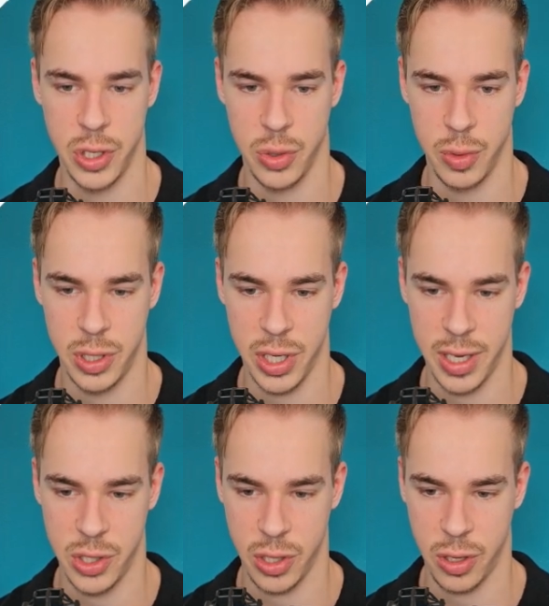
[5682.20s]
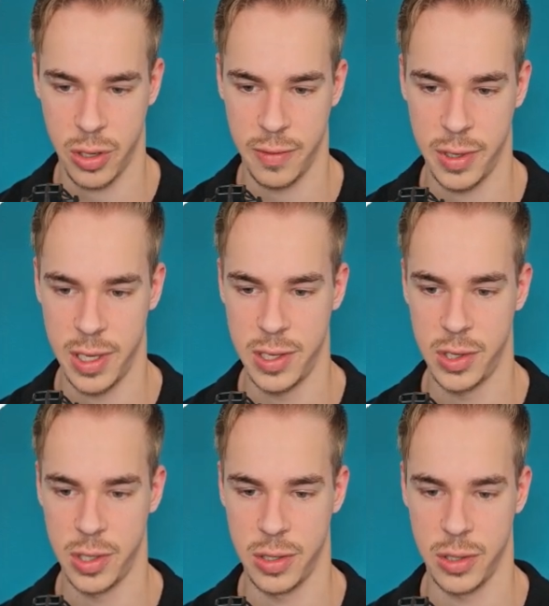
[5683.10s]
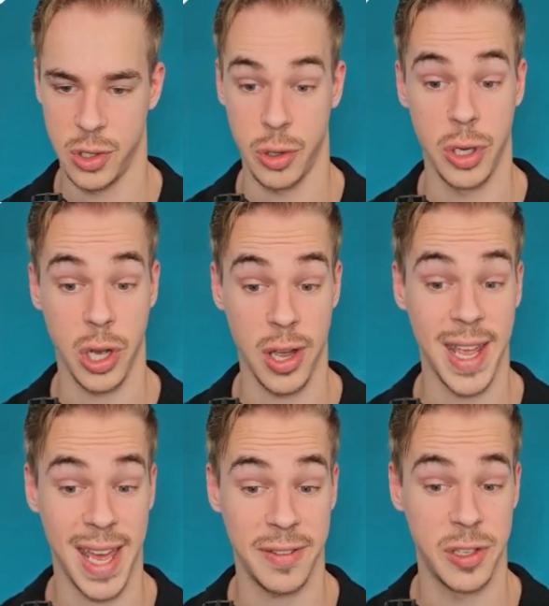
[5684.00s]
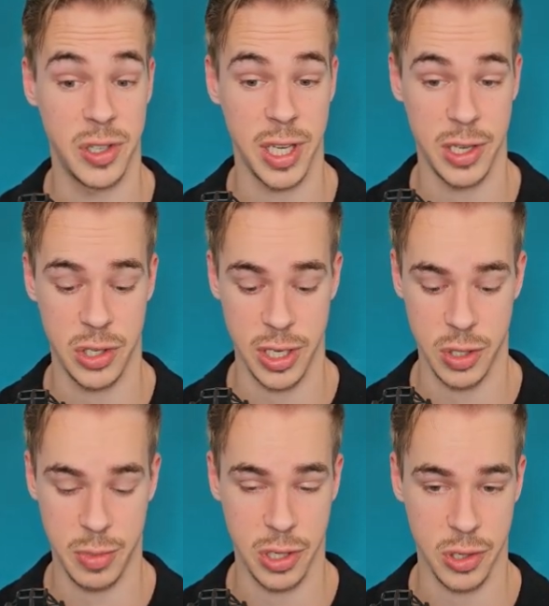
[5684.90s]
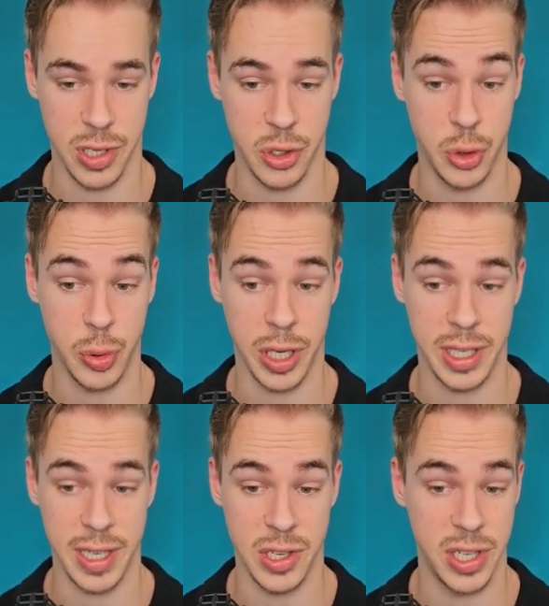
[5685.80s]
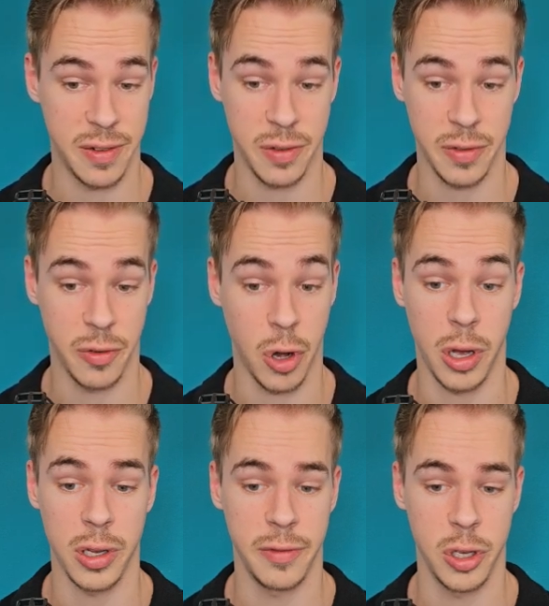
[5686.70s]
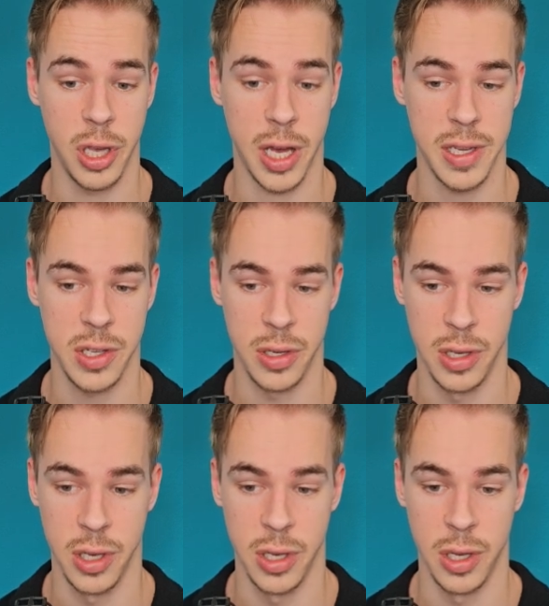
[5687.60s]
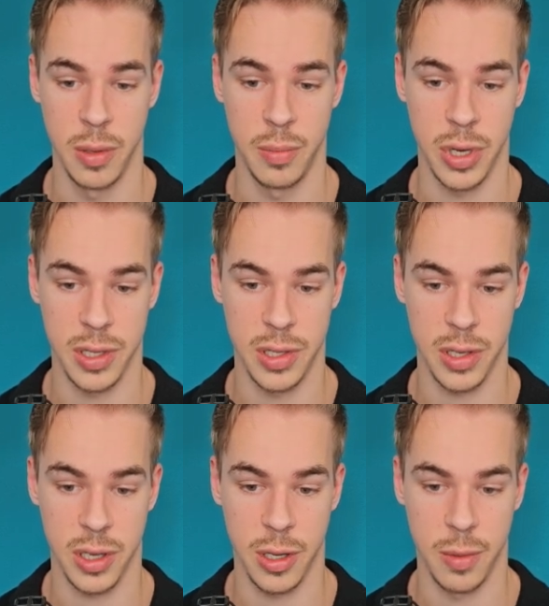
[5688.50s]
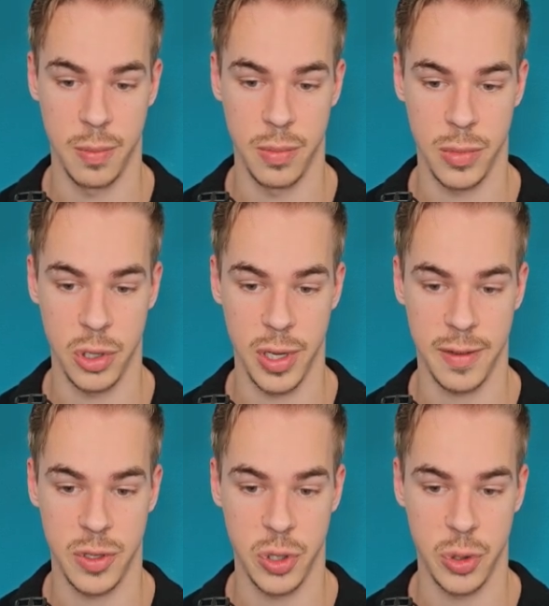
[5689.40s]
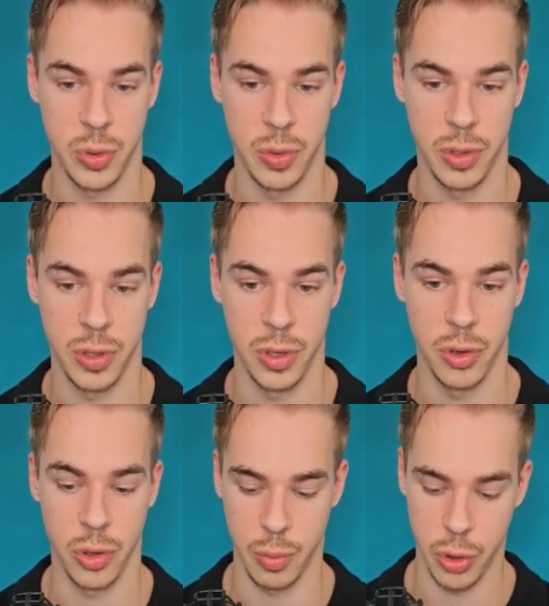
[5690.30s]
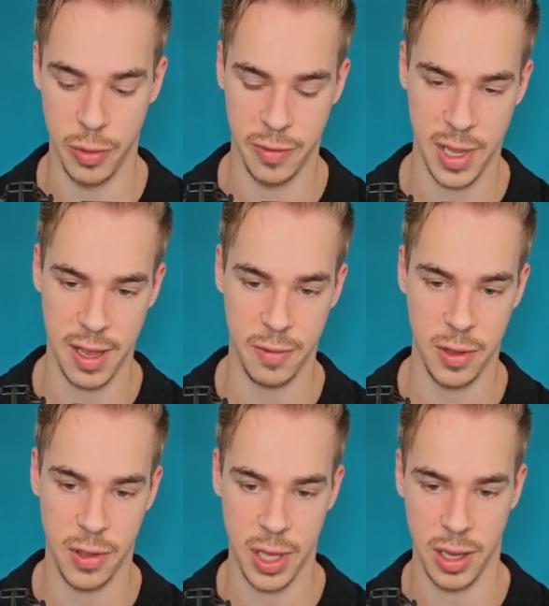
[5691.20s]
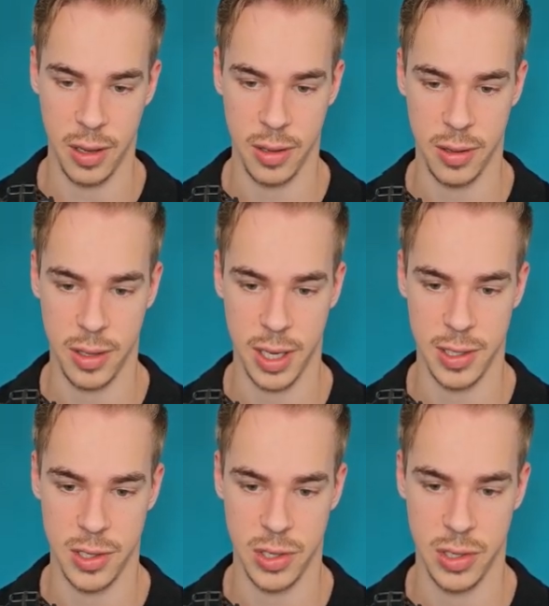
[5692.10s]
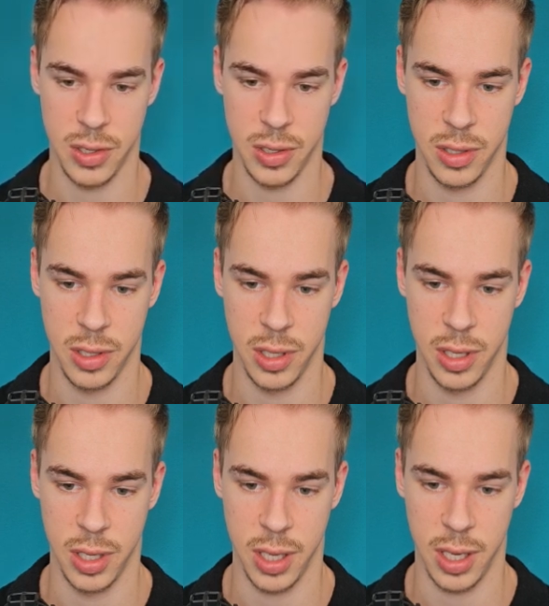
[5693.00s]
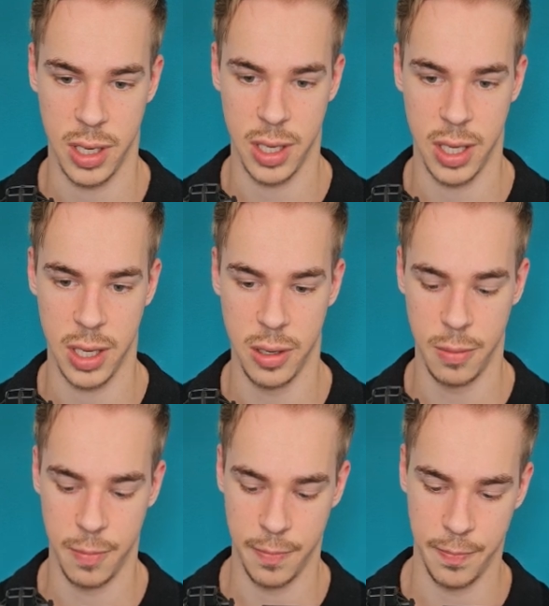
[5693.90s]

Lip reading: is we change all of these. So you're going to have to change this because this tool ID is different for all of you guys. But you have to remove everything that's in here,